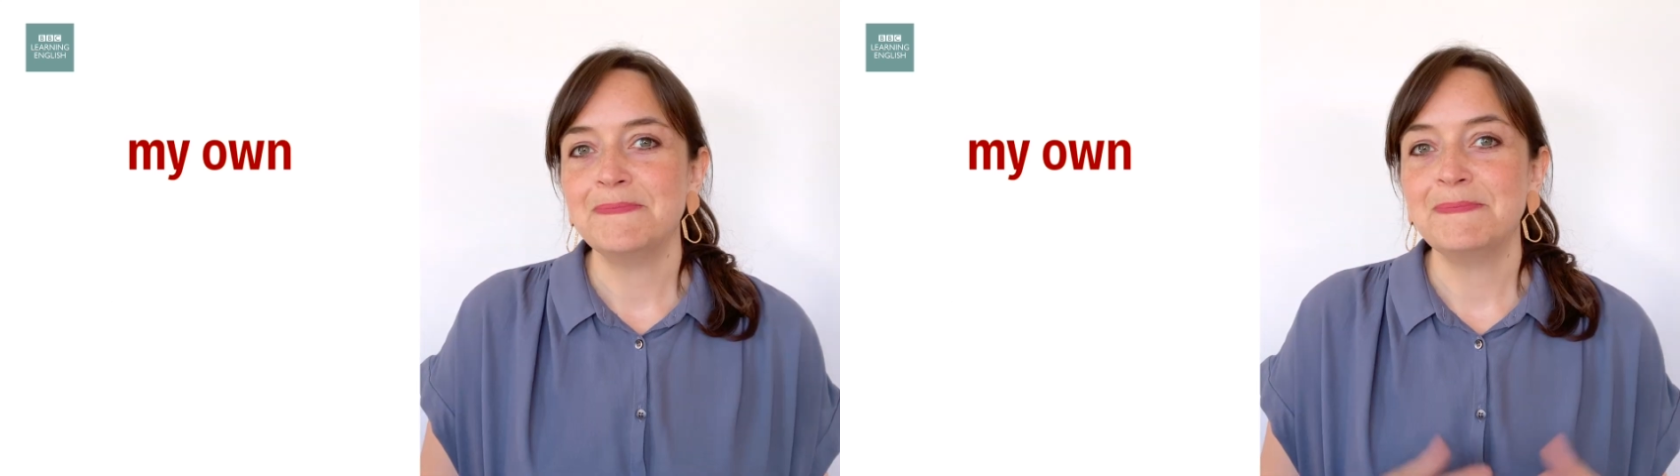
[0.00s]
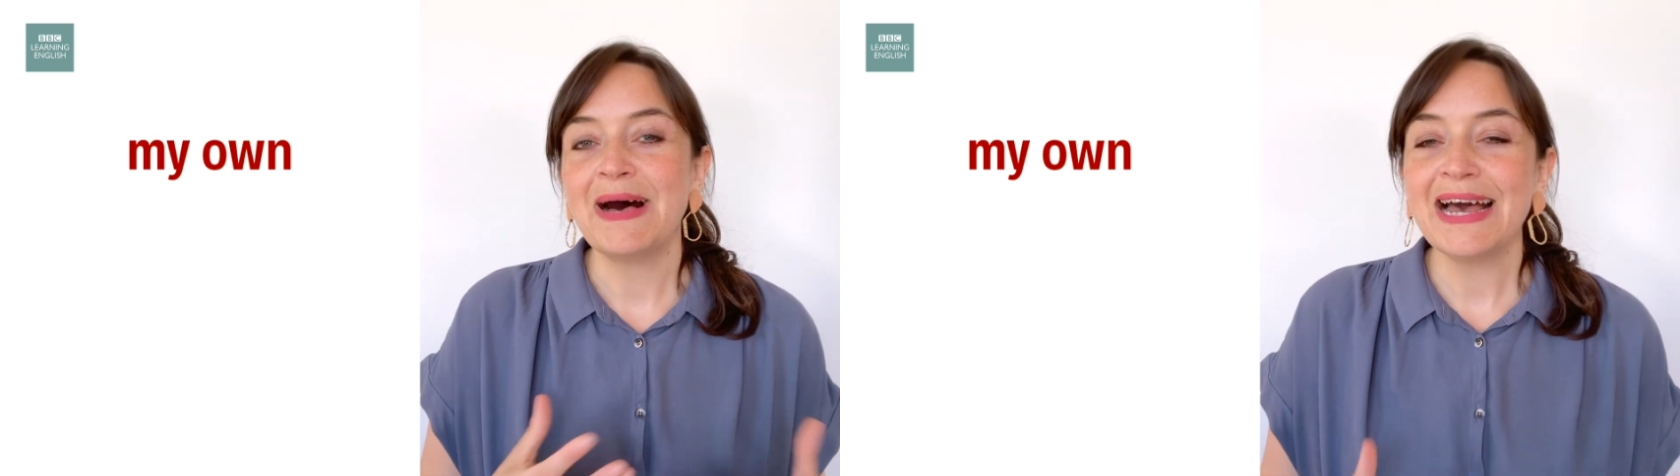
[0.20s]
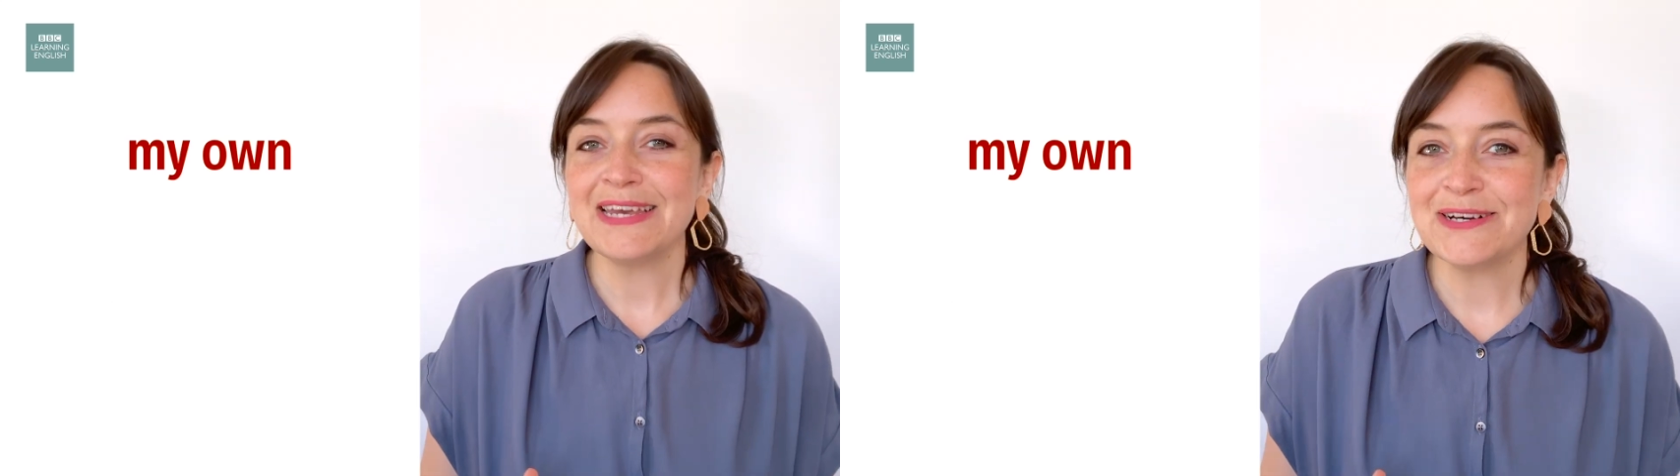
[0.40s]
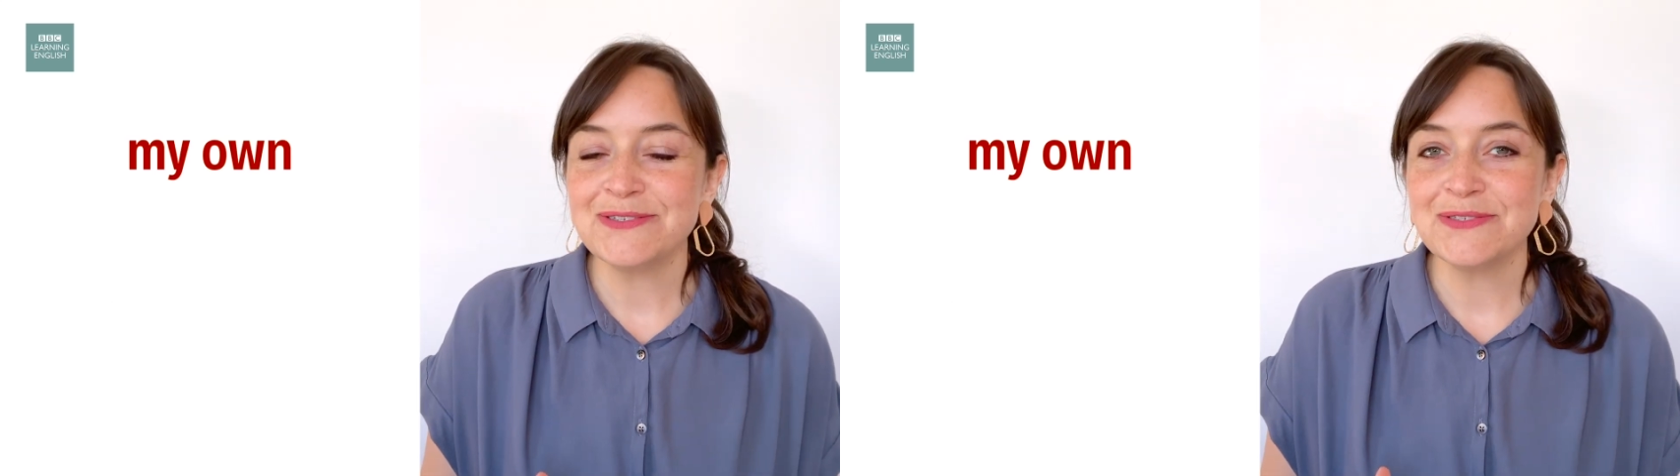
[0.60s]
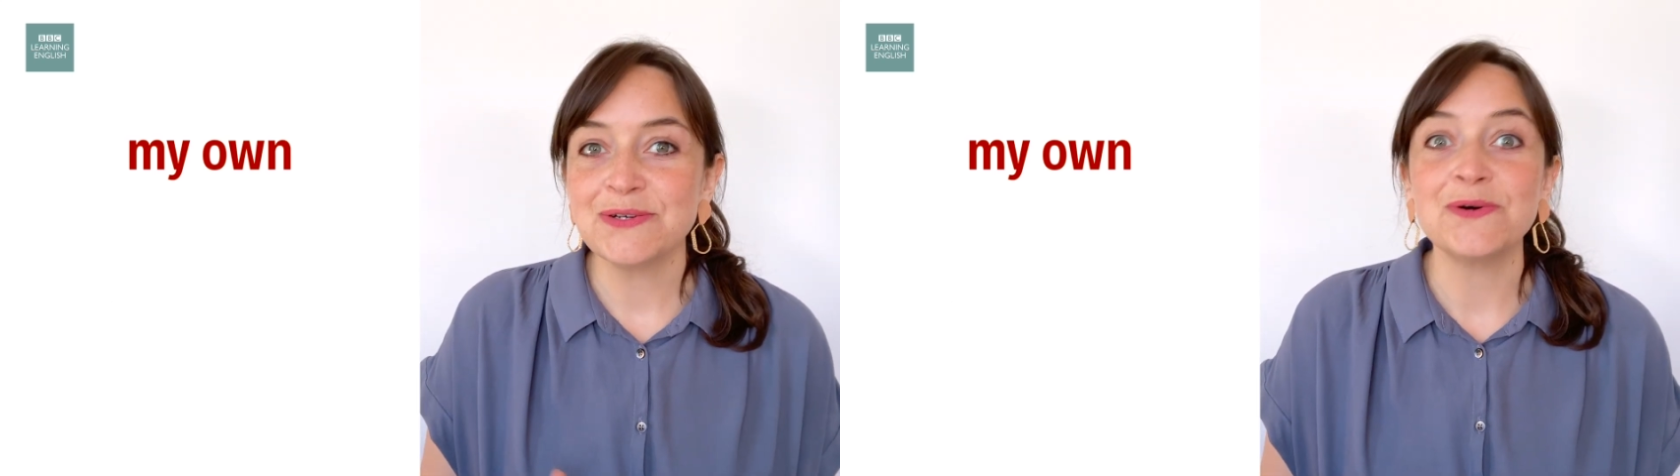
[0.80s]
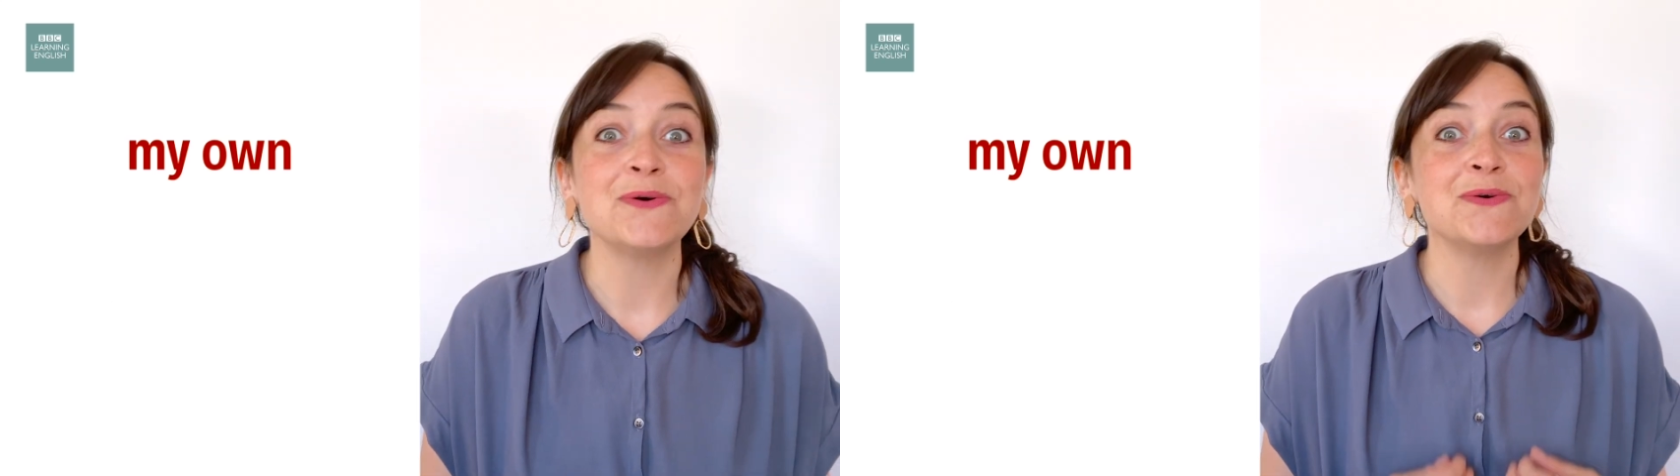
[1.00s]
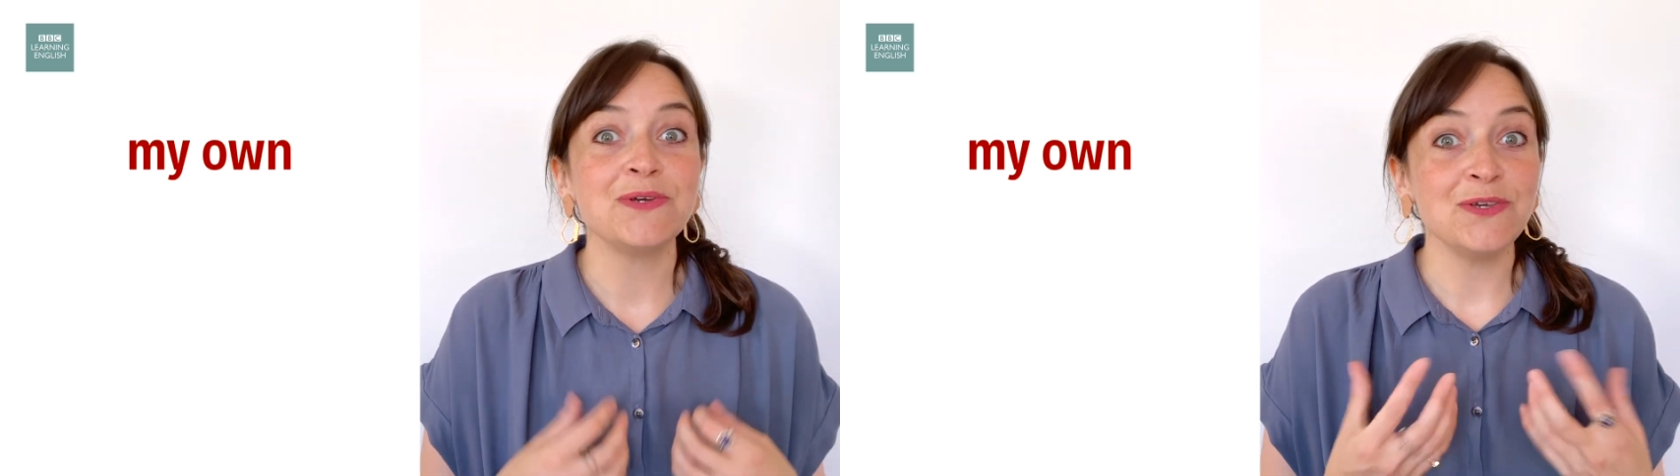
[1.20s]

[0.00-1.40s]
My own or